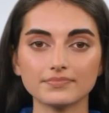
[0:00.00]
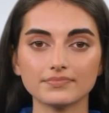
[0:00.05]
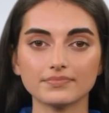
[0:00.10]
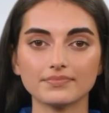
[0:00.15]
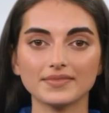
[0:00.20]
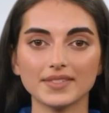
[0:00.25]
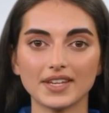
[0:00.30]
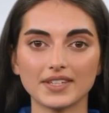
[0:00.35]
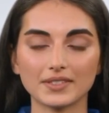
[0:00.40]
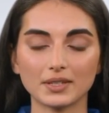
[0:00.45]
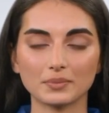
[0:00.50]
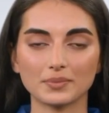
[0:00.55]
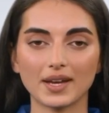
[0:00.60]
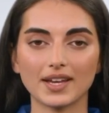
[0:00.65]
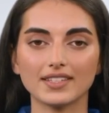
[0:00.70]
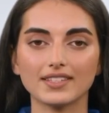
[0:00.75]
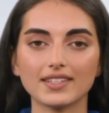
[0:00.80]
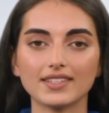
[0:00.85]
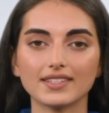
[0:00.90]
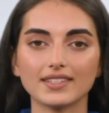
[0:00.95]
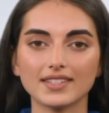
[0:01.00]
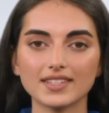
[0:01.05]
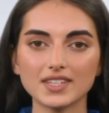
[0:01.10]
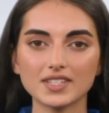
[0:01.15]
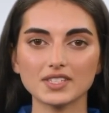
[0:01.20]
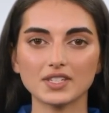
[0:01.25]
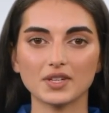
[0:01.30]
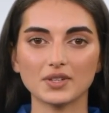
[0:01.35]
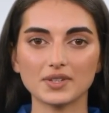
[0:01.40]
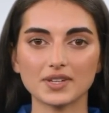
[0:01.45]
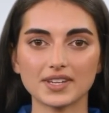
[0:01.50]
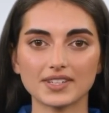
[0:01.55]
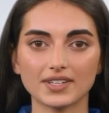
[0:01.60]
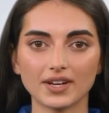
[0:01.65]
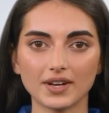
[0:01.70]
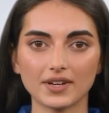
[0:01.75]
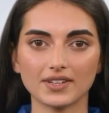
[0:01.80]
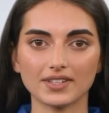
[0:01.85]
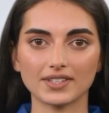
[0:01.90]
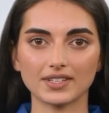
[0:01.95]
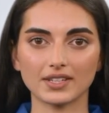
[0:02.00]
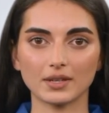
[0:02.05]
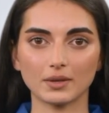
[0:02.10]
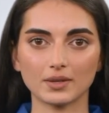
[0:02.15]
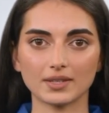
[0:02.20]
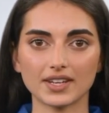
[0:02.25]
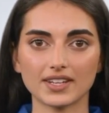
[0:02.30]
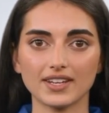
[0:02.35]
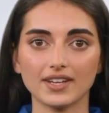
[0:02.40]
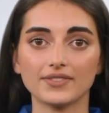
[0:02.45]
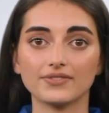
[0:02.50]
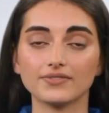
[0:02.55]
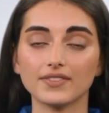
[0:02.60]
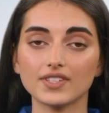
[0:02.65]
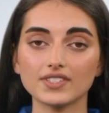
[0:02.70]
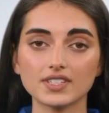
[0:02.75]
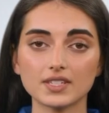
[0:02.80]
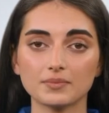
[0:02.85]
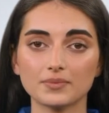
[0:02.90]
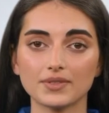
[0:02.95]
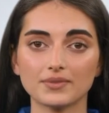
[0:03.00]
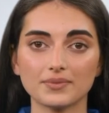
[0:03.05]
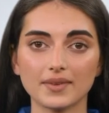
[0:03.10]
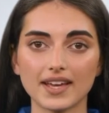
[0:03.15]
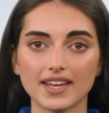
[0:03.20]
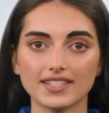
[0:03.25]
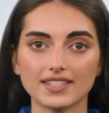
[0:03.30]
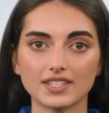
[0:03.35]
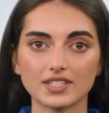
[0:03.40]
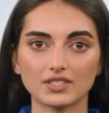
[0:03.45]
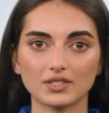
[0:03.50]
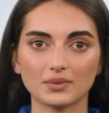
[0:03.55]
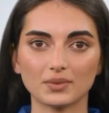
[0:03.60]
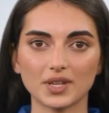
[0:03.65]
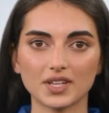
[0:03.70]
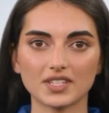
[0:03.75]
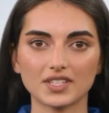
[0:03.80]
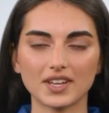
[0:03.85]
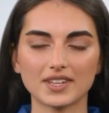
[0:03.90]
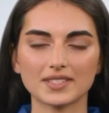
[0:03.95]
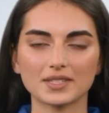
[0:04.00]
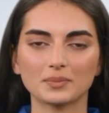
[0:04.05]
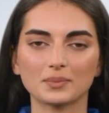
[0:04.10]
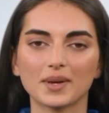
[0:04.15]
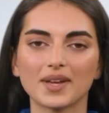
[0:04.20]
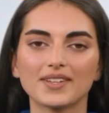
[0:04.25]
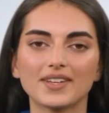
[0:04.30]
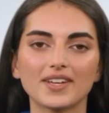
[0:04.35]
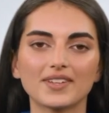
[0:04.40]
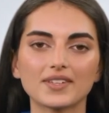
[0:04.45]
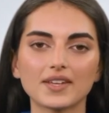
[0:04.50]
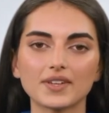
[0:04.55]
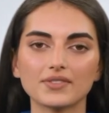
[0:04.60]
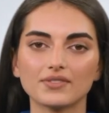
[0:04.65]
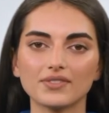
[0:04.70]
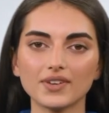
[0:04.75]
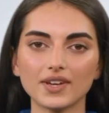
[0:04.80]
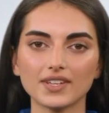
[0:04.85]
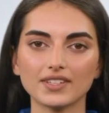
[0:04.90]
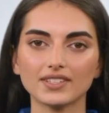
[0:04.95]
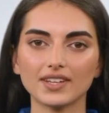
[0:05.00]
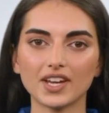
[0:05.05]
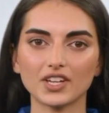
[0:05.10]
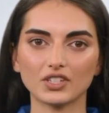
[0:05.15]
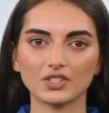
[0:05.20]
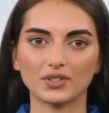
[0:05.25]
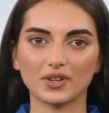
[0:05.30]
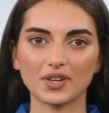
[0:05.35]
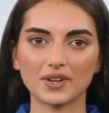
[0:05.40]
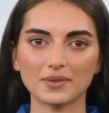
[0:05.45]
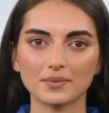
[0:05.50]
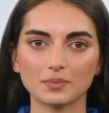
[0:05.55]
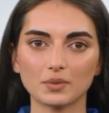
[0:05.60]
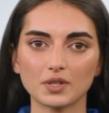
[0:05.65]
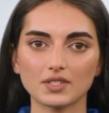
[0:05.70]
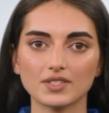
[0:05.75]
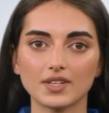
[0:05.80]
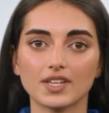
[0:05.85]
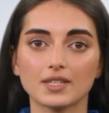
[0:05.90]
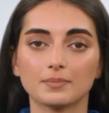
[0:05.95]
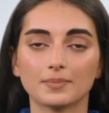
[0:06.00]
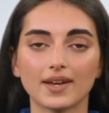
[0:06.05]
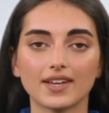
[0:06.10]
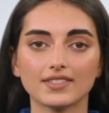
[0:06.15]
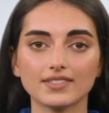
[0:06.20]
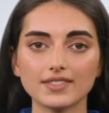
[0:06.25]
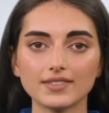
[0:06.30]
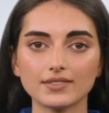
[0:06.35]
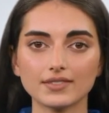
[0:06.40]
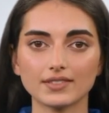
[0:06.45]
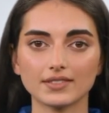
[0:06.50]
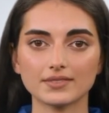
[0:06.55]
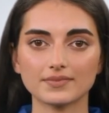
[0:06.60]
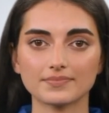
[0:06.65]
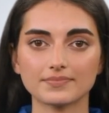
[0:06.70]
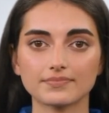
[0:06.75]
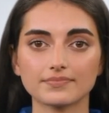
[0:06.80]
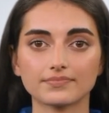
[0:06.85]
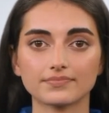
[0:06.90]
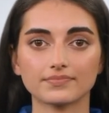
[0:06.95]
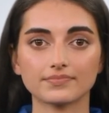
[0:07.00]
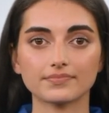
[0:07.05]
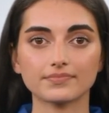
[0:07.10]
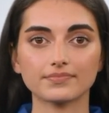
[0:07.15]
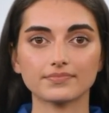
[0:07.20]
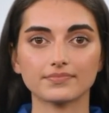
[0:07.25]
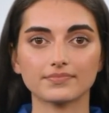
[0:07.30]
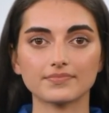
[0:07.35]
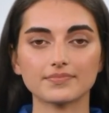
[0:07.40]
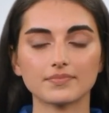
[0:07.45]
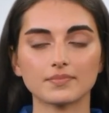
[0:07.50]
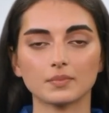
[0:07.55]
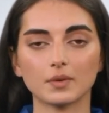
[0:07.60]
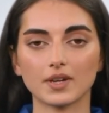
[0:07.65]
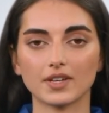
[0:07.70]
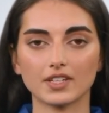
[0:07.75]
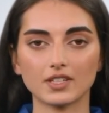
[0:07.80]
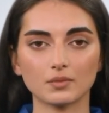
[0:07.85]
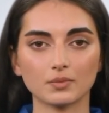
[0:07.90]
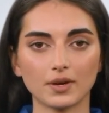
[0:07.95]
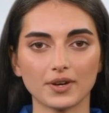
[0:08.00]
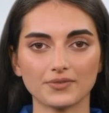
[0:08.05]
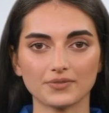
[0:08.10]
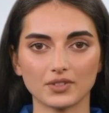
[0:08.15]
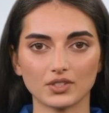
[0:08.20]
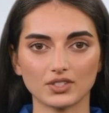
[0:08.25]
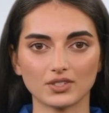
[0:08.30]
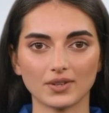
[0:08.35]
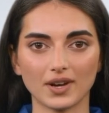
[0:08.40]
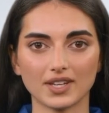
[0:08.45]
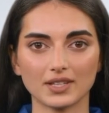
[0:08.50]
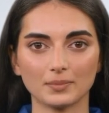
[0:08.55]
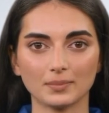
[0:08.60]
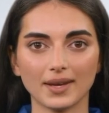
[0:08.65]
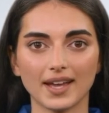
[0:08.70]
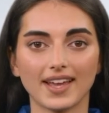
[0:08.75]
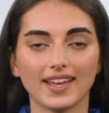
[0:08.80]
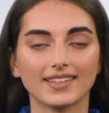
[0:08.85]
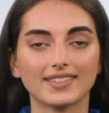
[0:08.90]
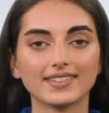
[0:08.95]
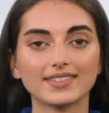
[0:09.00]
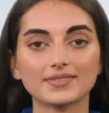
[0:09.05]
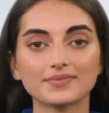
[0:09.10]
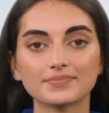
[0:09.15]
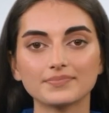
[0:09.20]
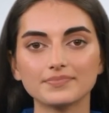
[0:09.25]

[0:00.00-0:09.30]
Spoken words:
being a licensed security guard, you will be confronted with many situations like unauthorized entry or trespassers. What is willful trespass?